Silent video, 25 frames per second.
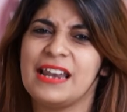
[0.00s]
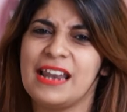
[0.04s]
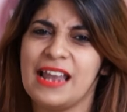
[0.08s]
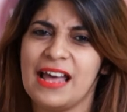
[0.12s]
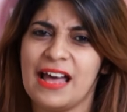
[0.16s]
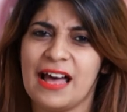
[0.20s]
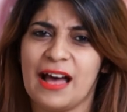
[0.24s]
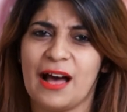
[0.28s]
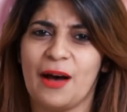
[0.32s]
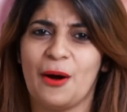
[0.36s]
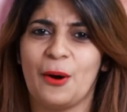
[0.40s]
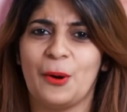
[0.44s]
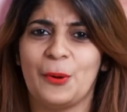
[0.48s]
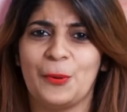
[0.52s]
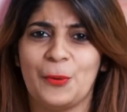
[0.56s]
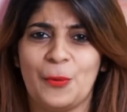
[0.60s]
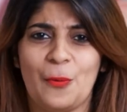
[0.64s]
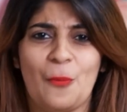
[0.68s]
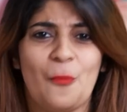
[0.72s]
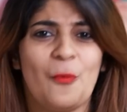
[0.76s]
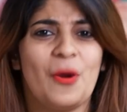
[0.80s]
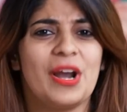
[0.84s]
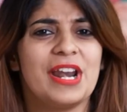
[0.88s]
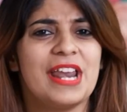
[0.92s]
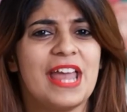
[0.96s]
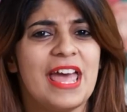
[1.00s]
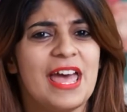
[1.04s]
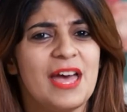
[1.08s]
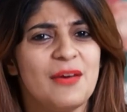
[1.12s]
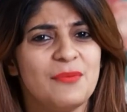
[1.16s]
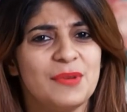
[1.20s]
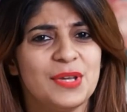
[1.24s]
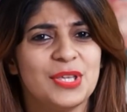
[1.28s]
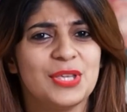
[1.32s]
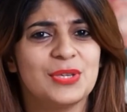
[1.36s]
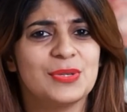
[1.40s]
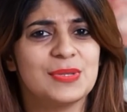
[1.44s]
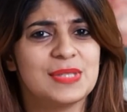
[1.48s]
Now,
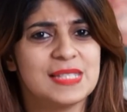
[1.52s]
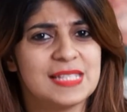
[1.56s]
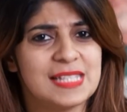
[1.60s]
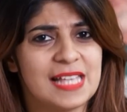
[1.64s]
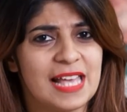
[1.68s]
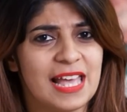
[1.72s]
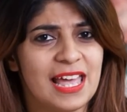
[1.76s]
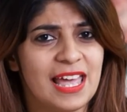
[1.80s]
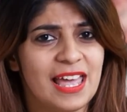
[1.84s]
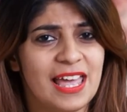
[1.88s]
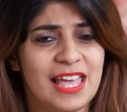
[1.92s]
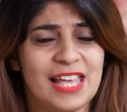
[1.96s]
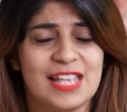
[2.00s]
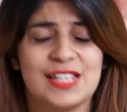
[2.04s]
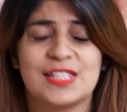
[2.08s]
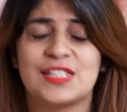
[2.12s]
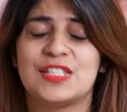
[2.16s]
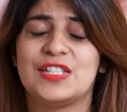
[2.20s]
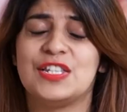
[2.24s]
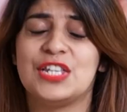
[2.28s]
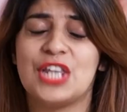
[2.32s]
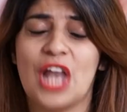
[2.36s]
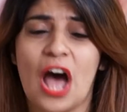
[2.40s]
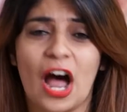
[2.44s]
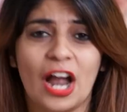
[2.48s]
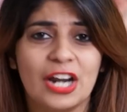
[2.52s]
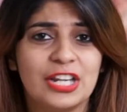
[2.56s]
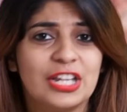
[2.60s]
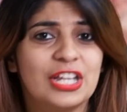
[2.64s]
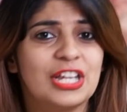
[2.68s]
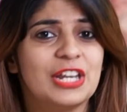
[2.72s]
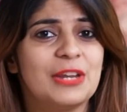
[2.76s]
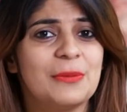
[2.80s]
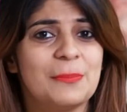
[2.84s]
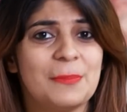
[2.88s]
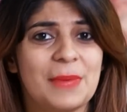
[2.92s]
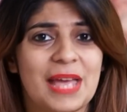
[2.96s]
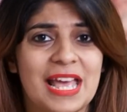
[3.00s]
whatever you say is not
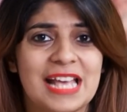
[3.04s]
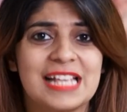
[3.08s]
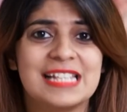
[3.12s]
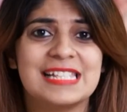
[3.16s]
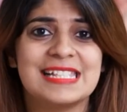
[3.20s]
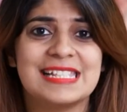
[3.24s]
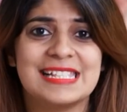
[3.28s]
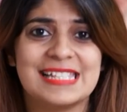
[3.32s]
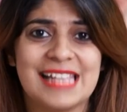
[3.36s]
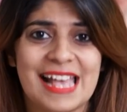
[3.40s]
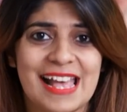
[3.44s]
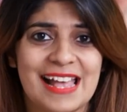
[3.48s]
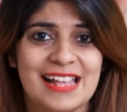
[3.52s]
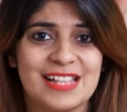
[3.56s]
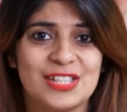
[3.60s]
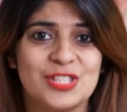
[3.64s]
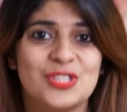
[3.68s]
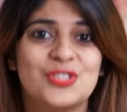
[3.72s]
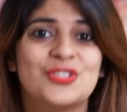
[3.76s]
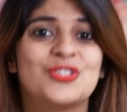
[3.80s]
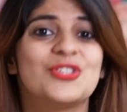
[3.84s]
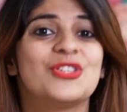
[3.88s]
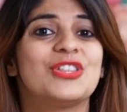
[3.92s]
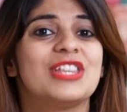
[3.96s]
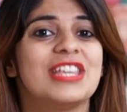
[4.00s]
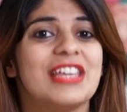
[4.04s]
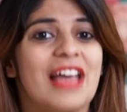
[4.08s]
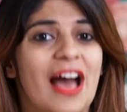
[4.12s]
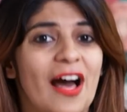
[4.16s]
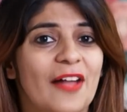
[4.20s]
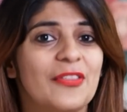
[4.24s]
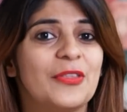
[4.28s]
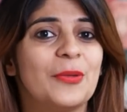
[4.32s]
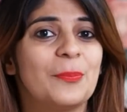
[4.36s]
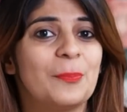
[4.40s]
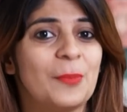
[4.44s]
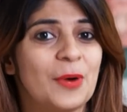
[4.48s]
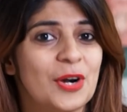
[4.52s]
gonna make sense to the
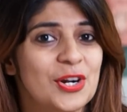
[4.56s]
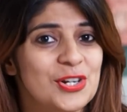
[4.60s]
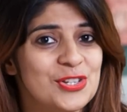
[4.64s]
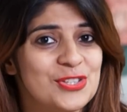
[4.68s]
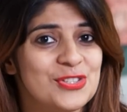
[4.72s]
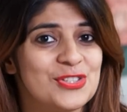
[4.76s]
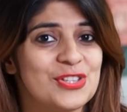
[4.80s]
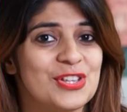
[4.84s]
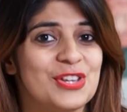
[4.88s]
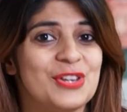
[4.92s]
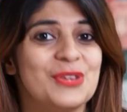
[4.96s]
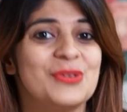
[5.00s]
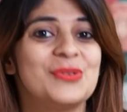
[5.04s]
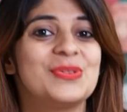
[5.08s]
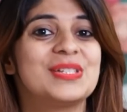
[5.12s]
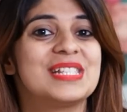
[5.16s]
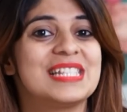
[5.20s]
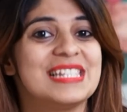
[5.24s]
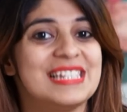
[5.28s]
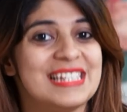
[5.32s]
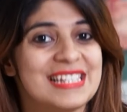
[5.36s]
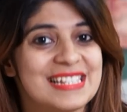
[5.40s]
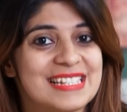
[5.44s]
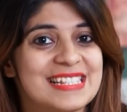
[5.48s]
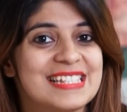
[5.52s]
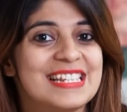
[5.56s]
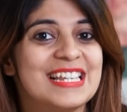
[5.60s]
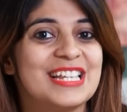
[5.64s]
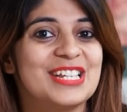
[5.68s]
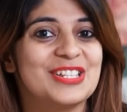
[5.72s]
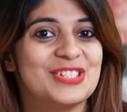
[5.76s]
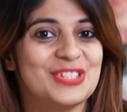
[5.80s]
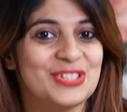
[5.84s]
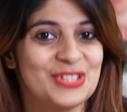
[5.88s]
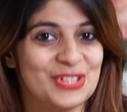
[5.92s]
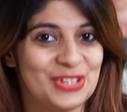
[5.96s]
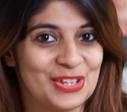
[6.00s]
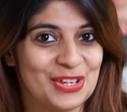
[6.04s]
other person who's listening
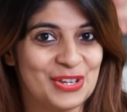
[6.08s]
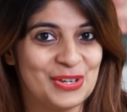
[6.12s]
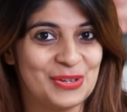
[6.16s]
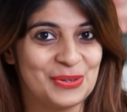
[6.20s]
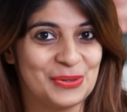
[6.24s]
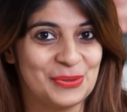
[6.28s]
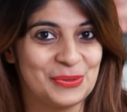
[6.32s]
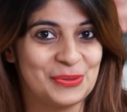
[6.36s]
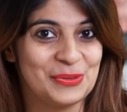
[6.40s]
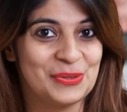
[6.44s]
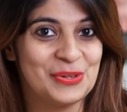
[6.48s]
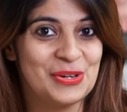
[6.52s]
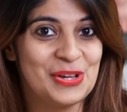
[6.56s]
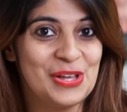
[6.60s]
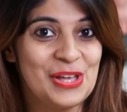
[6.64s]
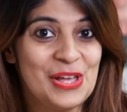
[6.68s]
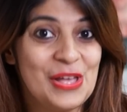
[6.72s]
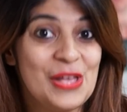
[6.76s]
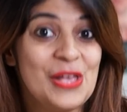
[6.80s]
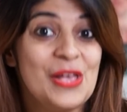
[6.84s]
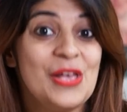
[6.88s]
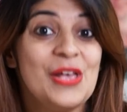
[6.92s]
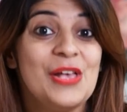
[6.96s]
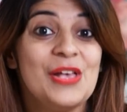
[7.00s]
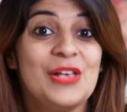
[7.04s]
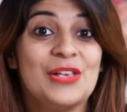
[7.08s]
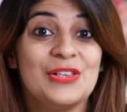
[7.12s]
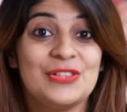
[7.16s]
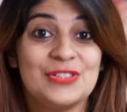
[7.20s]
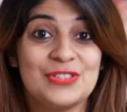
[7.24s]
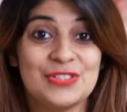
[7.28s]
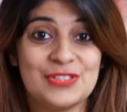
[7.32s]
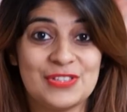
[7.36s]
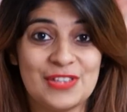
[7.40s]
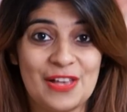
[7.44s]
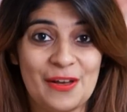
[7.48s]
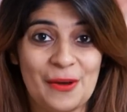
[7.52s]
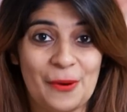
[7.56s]
to you.
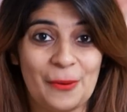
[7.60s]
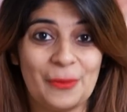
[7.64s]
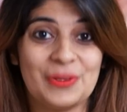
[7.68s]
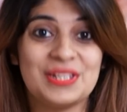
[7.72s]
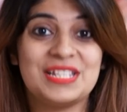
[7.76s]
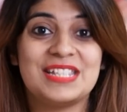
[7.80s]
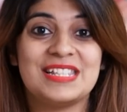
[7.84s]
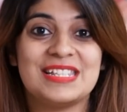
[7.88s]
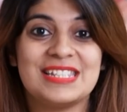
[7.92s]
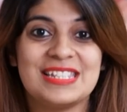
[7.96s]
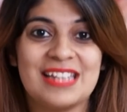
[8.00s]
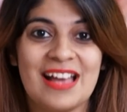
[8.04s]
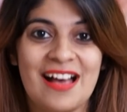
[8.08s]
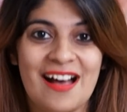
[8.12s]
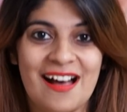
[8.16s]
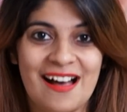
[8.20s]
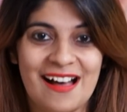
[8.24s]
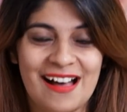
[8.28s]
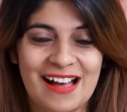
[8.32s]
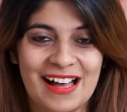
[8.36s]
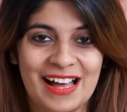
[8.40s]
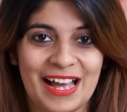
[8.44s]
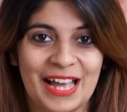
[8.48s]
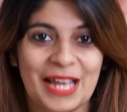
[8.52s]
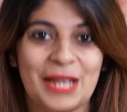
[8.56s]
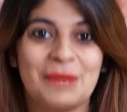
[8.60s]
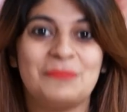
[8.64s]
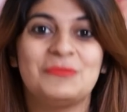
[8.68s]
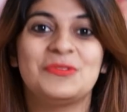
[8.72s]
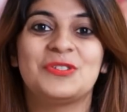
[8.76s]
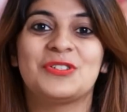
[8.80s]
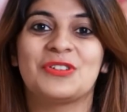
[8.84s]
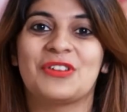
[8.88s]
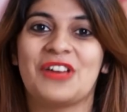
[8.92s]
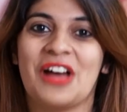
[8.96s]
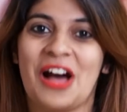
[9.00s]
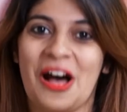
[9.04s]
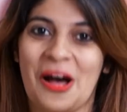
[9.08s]
So it's time
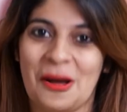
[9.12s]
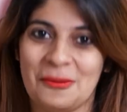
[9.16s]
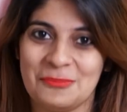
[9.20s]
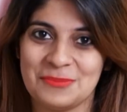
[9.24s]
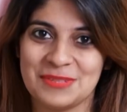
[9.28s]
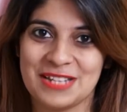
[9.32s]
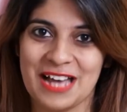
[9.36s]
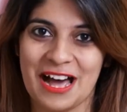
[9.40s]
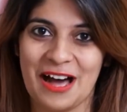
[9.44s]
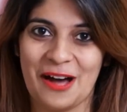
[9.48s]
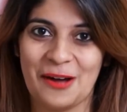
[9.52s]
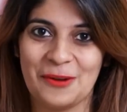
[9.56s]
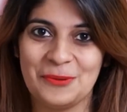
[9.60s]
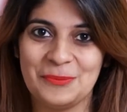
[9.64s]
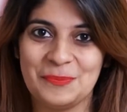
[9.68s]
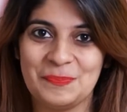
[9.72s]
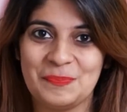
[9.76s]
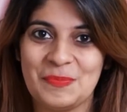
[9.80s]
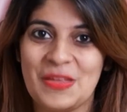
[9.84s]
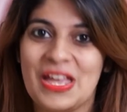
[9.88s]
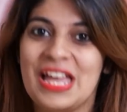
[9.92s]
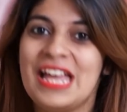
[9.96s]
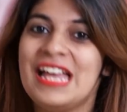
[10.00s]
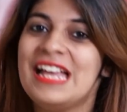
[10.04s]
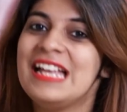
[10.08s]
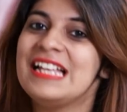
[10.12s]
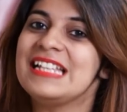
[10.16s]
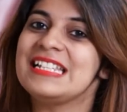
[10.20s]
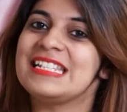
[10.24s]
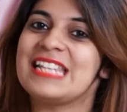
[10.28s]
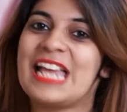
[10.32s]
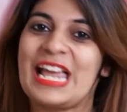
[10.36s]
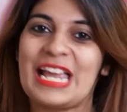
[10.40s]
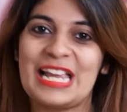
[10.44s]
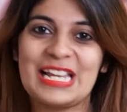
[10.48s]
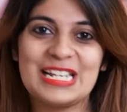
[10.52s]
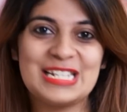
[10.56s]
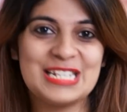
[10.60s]
to calm down,
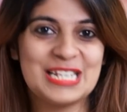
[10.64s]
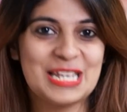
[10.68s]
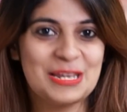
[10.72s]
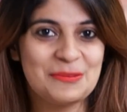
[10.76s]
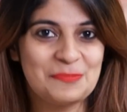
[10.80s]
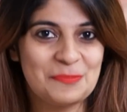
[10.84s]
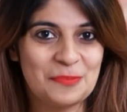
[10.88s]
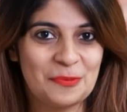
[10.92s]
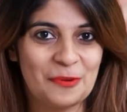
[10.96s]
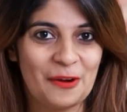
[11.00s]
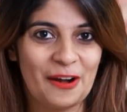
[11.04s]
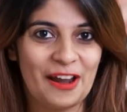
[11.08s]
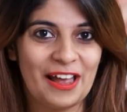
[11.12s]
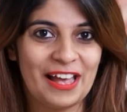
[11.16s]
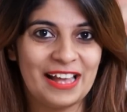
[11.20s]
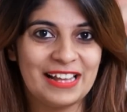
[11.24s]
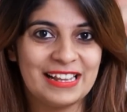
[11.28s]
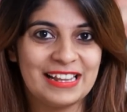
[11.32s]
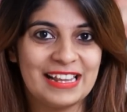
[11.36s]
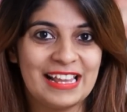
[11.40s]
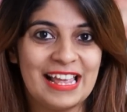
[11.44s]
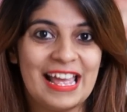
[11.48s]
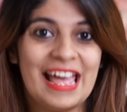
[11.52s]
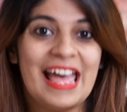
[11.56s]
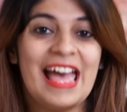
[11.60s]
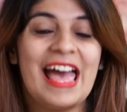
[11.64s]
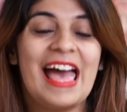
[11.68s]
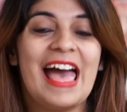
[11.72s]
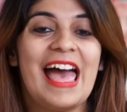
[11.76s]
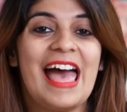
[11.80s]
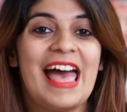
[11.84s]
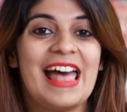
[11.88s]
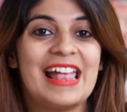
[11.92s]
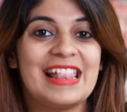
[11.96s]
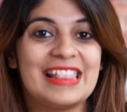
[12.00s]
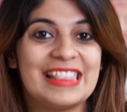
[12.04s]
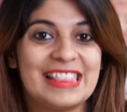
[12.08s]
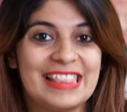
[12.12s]
take a deep breath,
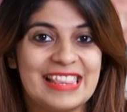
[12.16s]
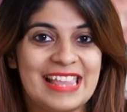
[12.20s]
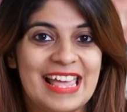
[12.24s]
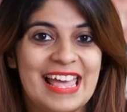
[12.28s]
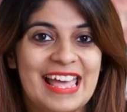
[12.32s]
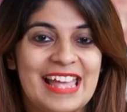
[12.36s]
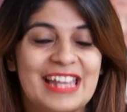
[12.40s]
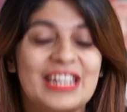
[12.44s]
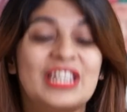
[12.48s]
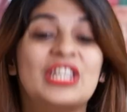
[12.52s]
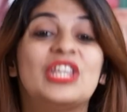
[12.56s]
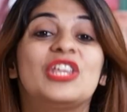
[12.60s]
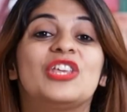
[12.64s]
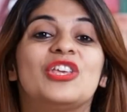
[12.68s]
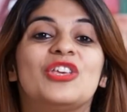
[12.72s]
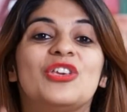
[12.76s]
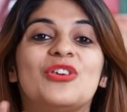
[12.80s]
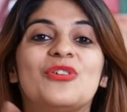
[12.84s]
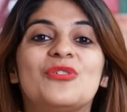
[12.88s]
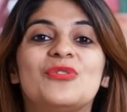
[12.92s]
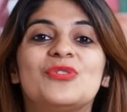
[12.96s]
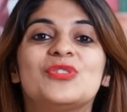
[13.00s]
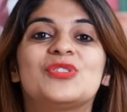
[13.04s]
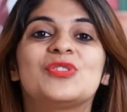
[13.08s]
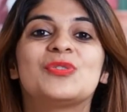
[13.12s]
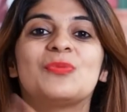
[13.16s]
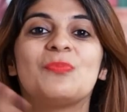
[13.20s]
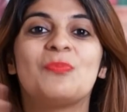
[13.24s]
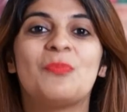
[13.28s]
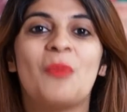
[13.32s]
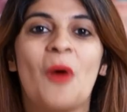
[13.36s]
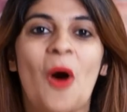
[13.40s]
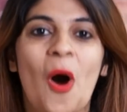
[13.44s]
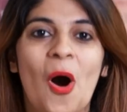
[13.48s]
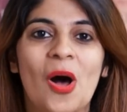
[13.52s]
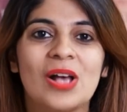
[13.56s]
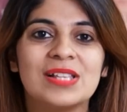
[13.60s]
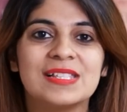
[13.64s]
and then use
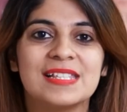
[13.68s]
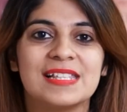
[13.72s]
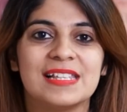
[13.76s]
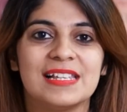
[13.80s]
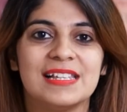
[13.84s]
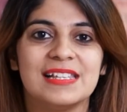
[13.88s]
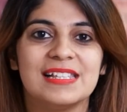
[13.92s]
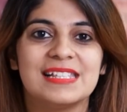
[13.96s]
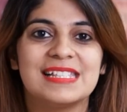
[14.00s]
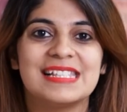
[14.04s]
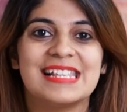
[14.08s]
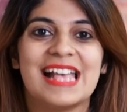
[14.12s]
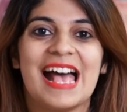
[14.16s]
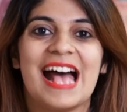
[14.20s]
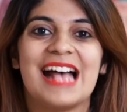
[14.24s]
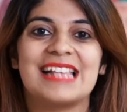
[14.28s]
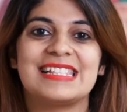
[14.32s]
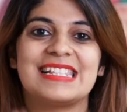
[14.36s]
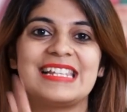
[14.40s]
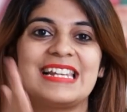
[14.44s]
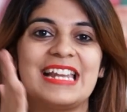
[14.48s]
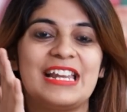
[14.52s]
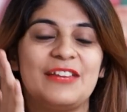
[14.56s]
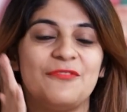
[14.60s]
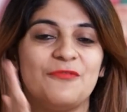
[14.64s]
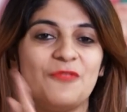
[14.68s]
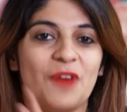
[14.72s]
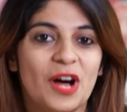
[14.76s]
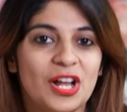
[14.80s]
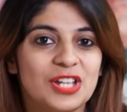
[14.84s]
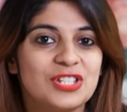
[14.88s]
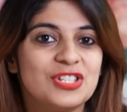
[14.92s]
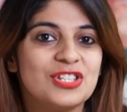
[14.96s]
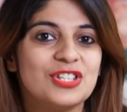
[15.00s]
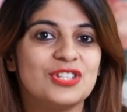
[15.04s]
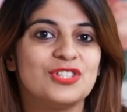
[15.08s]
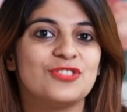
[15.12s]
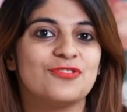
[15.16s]
pauses as an
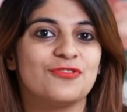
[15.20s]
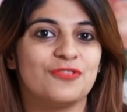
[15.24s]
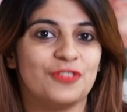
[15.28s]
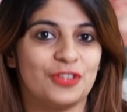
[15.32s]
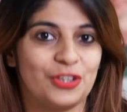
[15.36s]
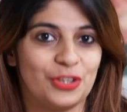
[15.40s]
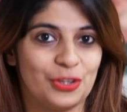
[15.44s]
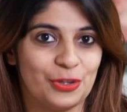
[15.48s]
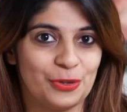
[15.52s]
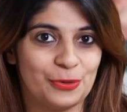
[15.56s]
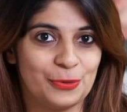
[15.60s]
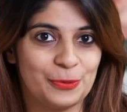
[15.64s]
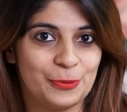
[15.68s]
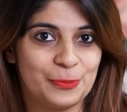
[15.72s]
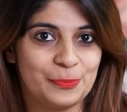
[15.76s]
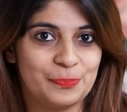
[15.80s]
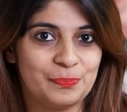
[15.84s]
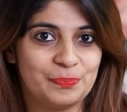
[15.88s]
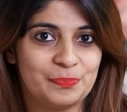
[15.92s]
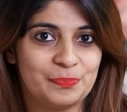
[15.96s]
advantage for you.